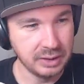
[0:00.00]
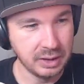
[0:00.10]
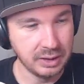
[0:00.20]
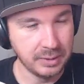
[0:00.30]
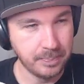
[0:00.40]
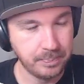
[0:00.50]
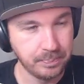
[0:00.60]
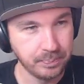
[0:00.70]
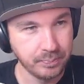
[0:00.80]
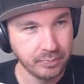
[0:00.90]

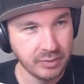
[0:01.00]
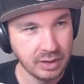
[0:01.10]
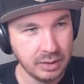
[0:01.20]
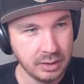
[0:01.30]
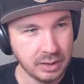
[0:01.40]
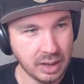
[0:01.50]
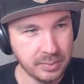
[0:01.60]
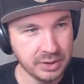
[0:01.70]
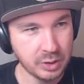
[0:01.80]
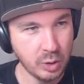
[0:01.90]
I'm
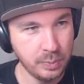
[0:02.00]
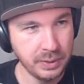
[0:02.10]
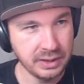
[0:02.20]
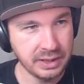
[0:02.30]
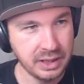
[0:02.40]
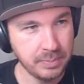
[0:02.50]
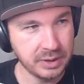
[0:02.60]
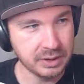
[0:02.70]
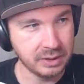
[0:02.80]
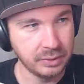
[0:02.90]
just hoping they keep
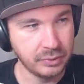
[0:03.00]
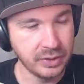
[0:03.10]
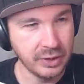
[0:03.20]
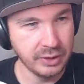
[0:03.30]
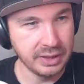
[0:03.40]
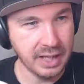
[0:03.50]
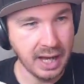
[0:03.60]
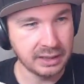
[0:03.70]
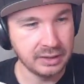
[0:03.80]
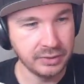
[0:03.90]
this Clefairy
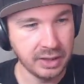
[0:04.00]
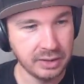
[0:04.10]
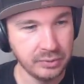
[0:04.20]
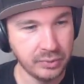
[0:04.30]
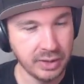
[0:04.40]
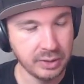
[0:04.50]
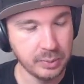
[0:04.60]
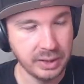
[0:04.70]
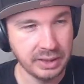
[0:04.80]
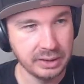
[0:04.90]
inactive and I can find a
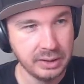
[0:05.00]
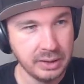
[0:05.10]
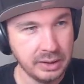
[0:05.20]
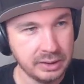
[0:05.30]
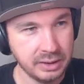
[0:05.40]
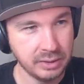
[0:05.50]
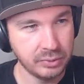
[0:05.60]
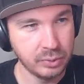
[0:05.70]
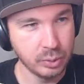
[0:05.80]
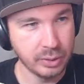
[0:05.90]
way to get
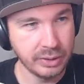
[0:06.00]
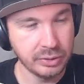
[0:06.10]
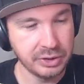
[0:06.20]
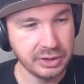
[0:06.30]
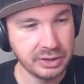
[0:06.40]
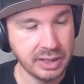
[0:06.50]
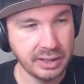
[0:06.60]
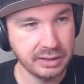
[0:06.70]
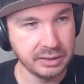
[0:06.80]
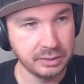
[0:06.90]
4 energy in hand.